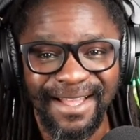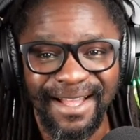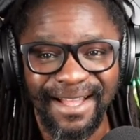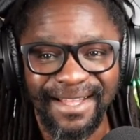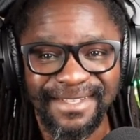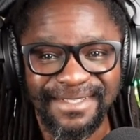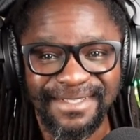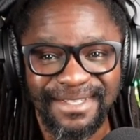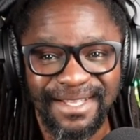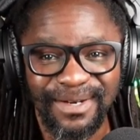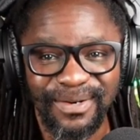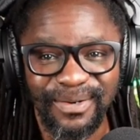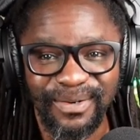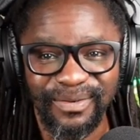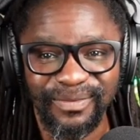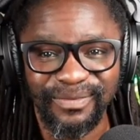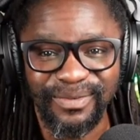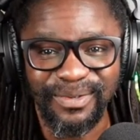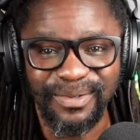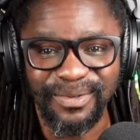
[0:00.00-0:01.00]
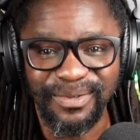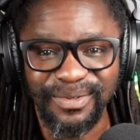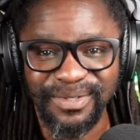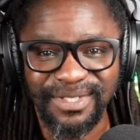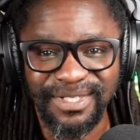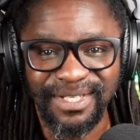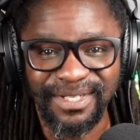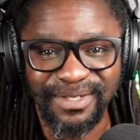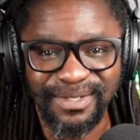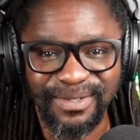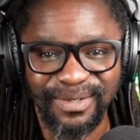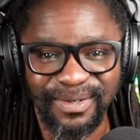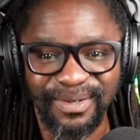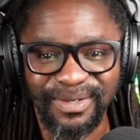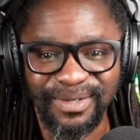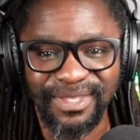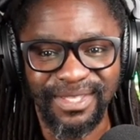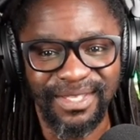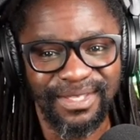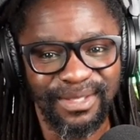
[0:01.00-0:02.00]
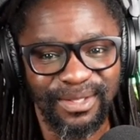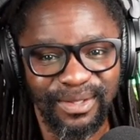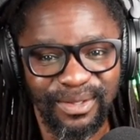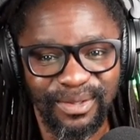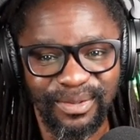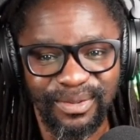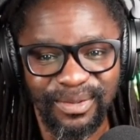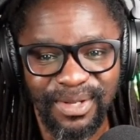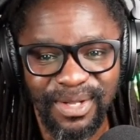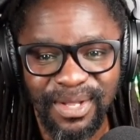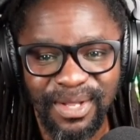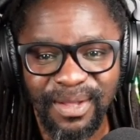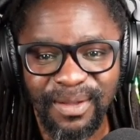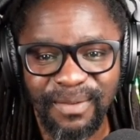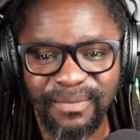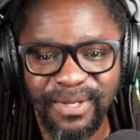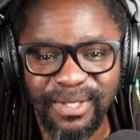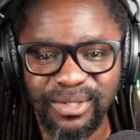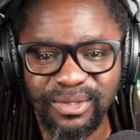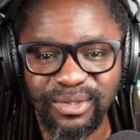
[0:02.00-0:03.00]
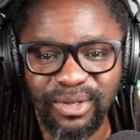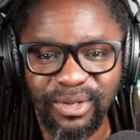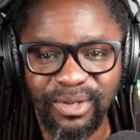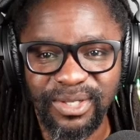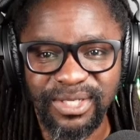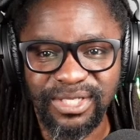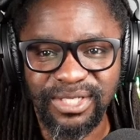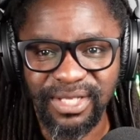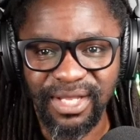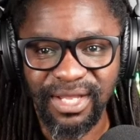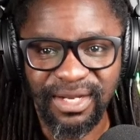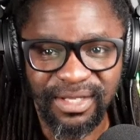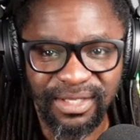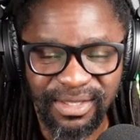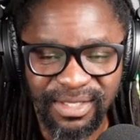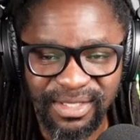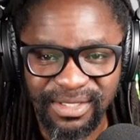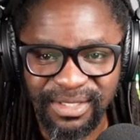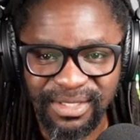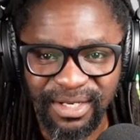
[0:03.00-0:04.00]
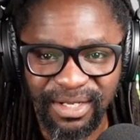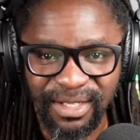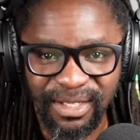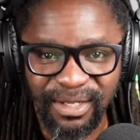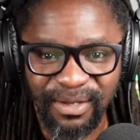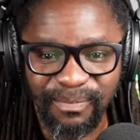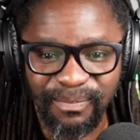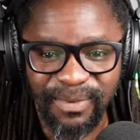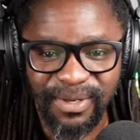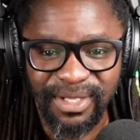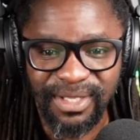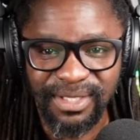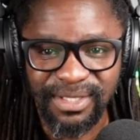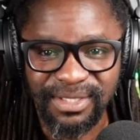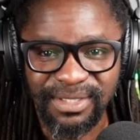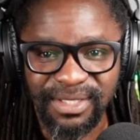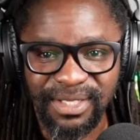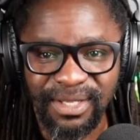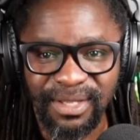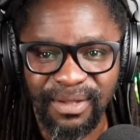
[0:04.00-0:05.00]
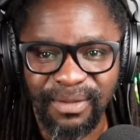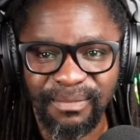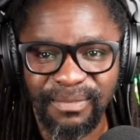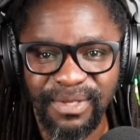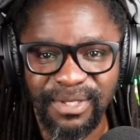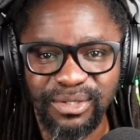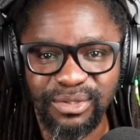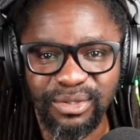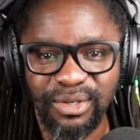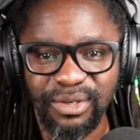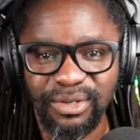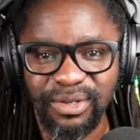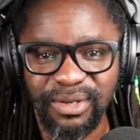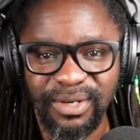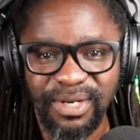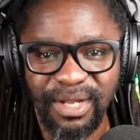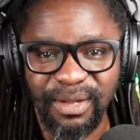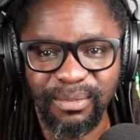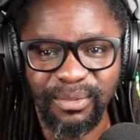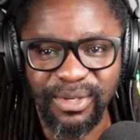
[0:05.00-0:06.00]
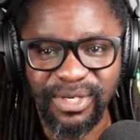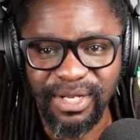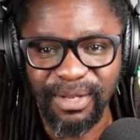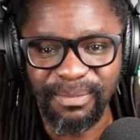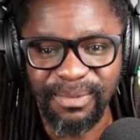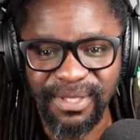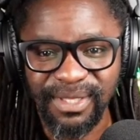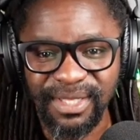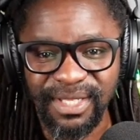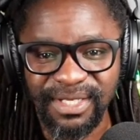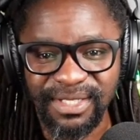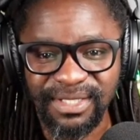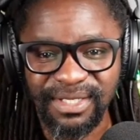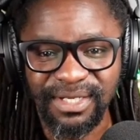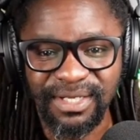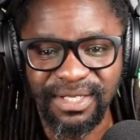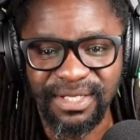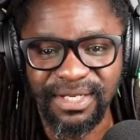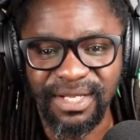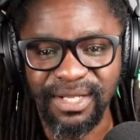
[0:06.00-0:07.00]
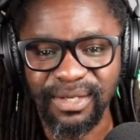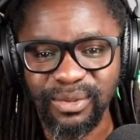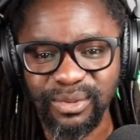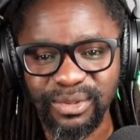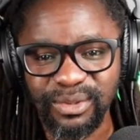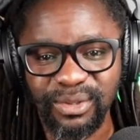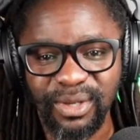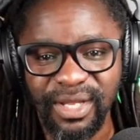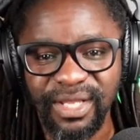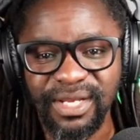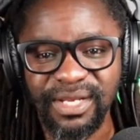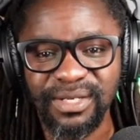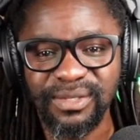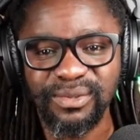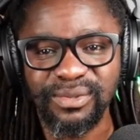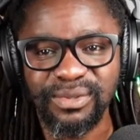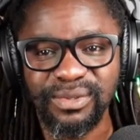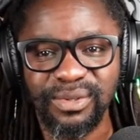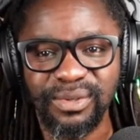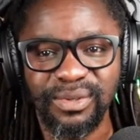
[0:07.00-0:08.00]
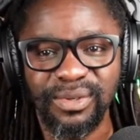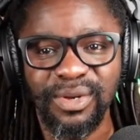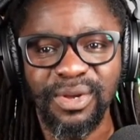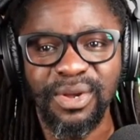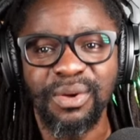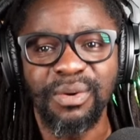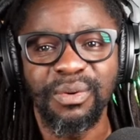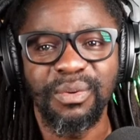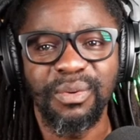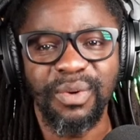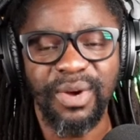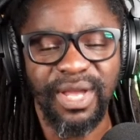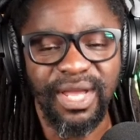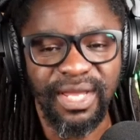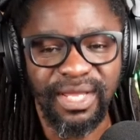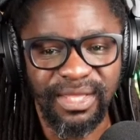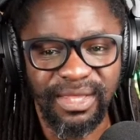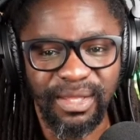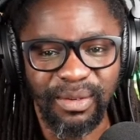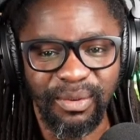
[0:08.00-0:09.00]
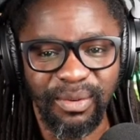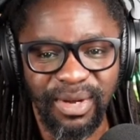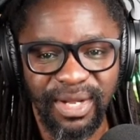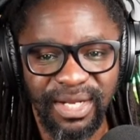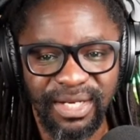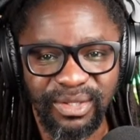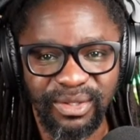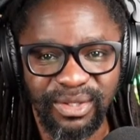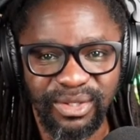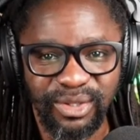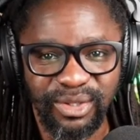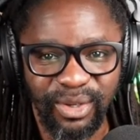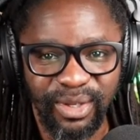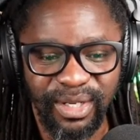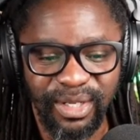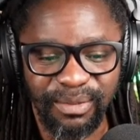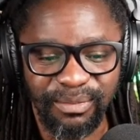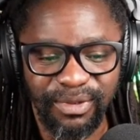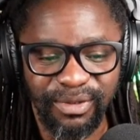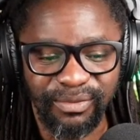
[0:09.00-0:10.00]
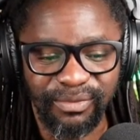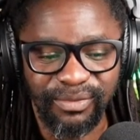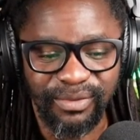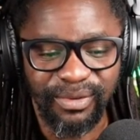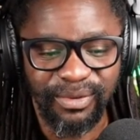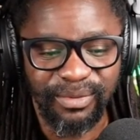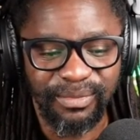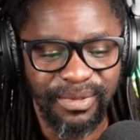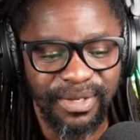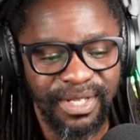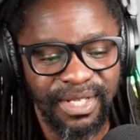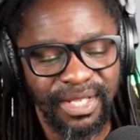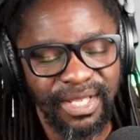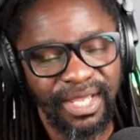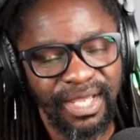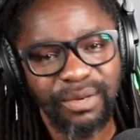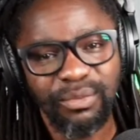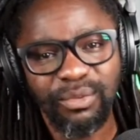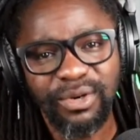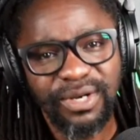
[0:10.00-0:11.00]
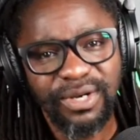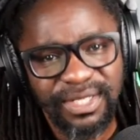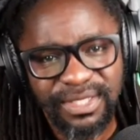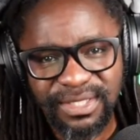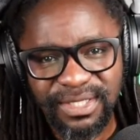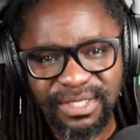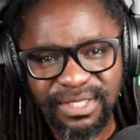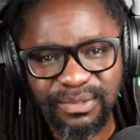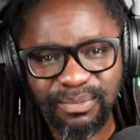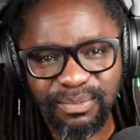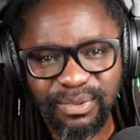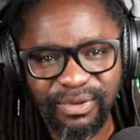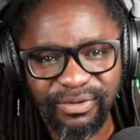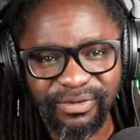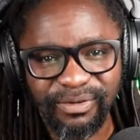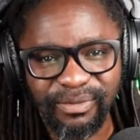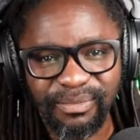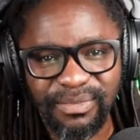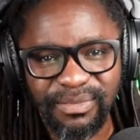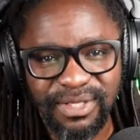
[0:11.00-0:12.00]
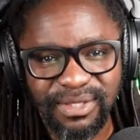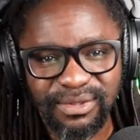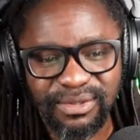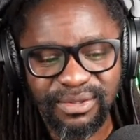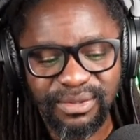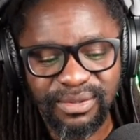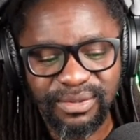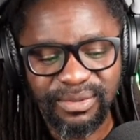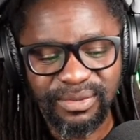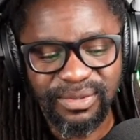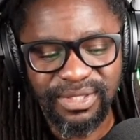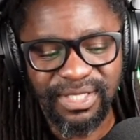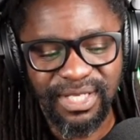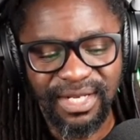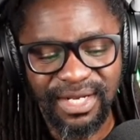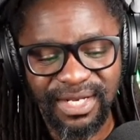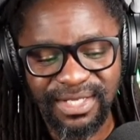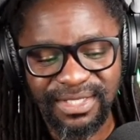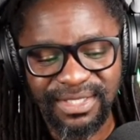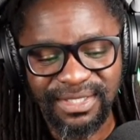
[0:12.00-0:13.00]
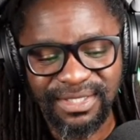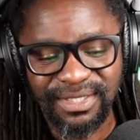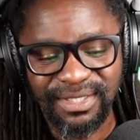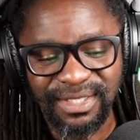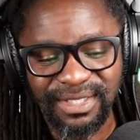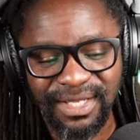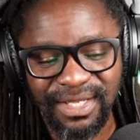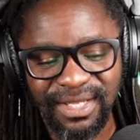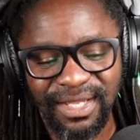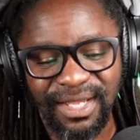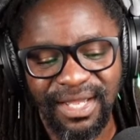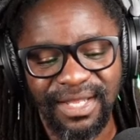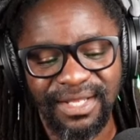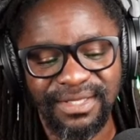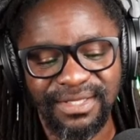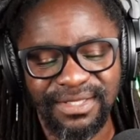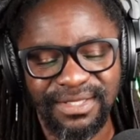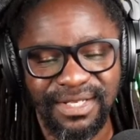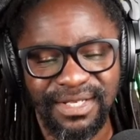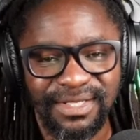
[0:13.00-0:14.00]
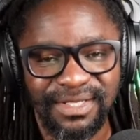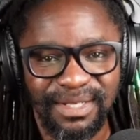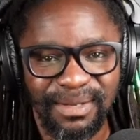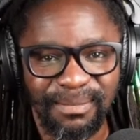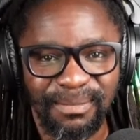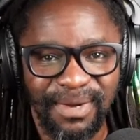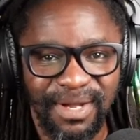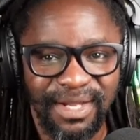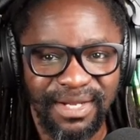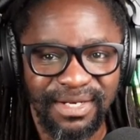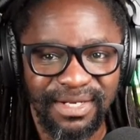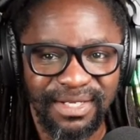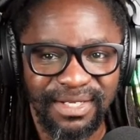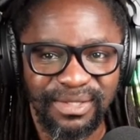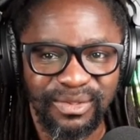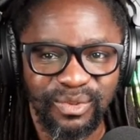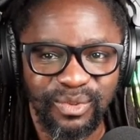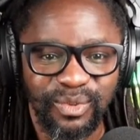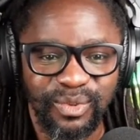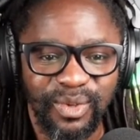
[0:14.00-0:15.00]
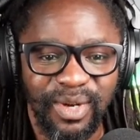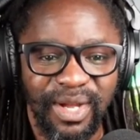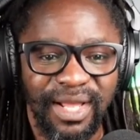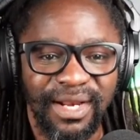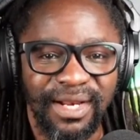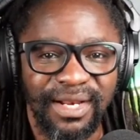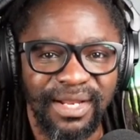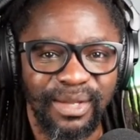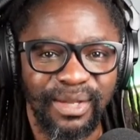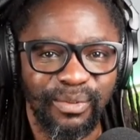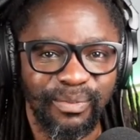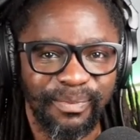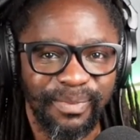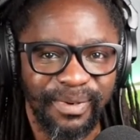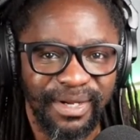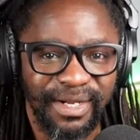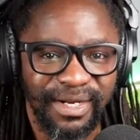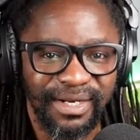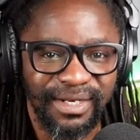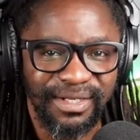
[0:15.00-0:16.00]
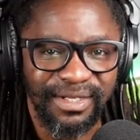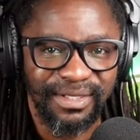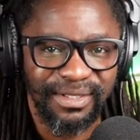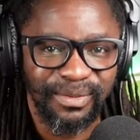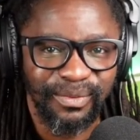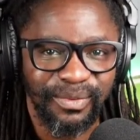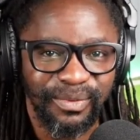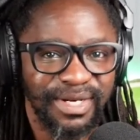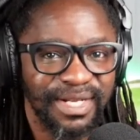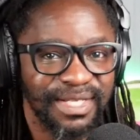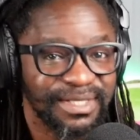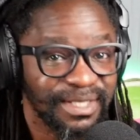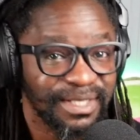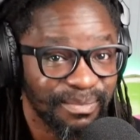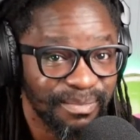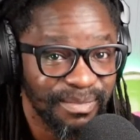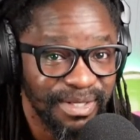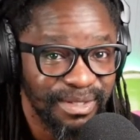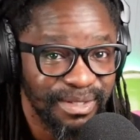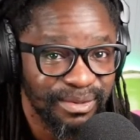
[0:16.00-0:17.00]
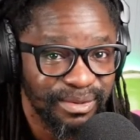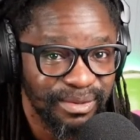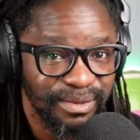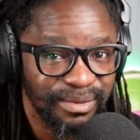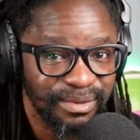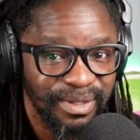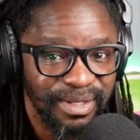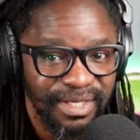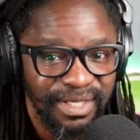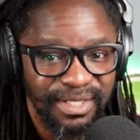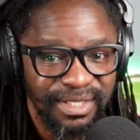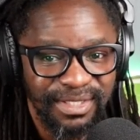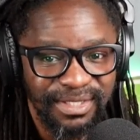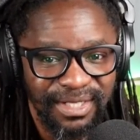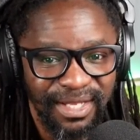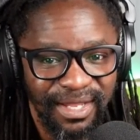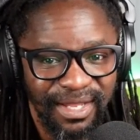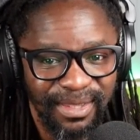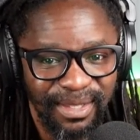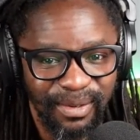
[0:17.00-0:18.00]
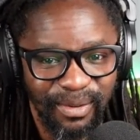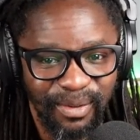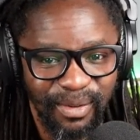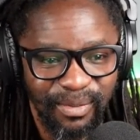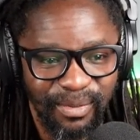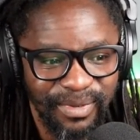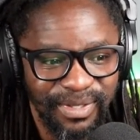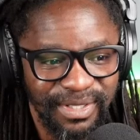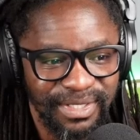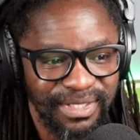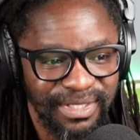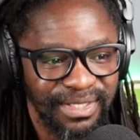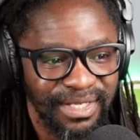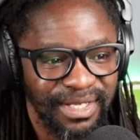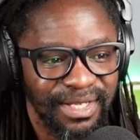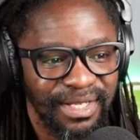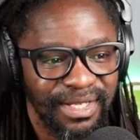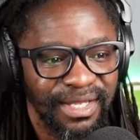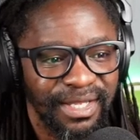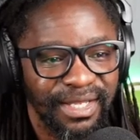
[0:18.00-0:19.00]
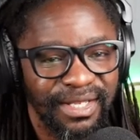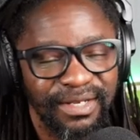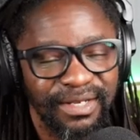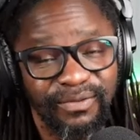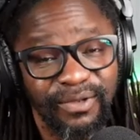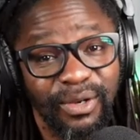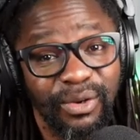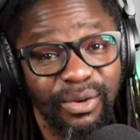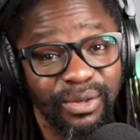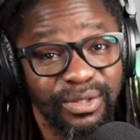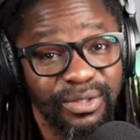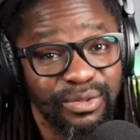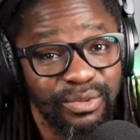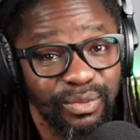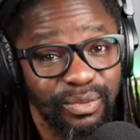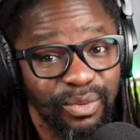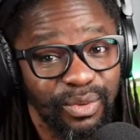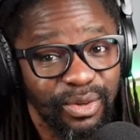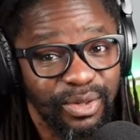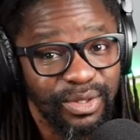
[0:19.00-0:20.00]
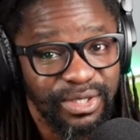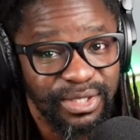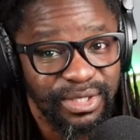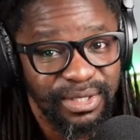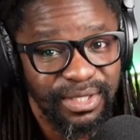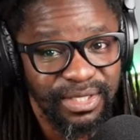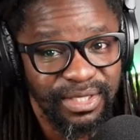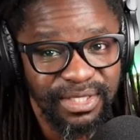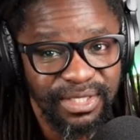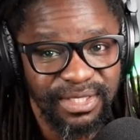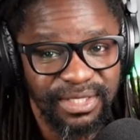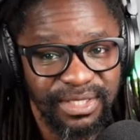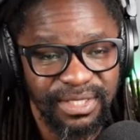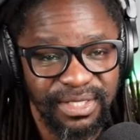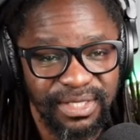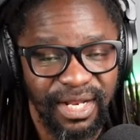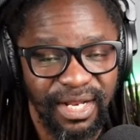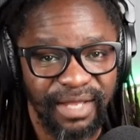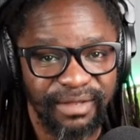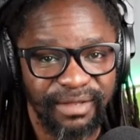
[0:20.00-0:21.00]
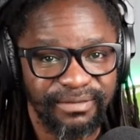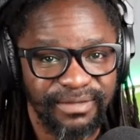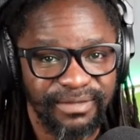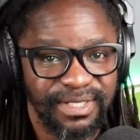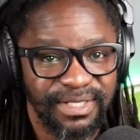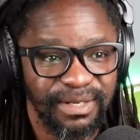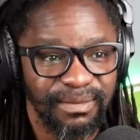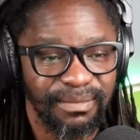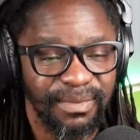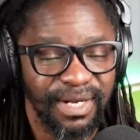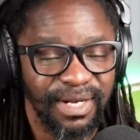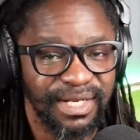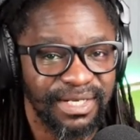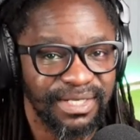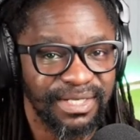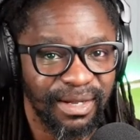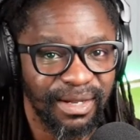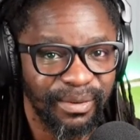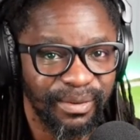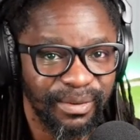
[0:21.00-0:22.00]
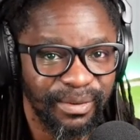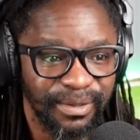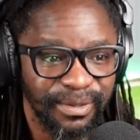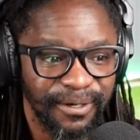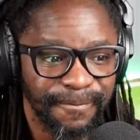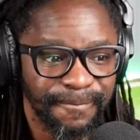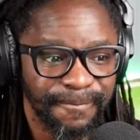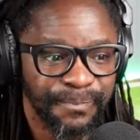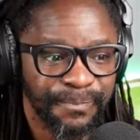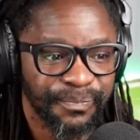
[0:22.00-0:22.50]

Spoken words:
I see a lot of you on TikTok. Thank you. Make sure you're sharing this link, please. Make sure you're double tapping that screen. And also, I need to know where in the world you're joining me from. And what does this proverb mean to you? Jealousy can change a man into a leopard. What does it mean to you? Share in the comments. And if you're going to watch this live stream later on,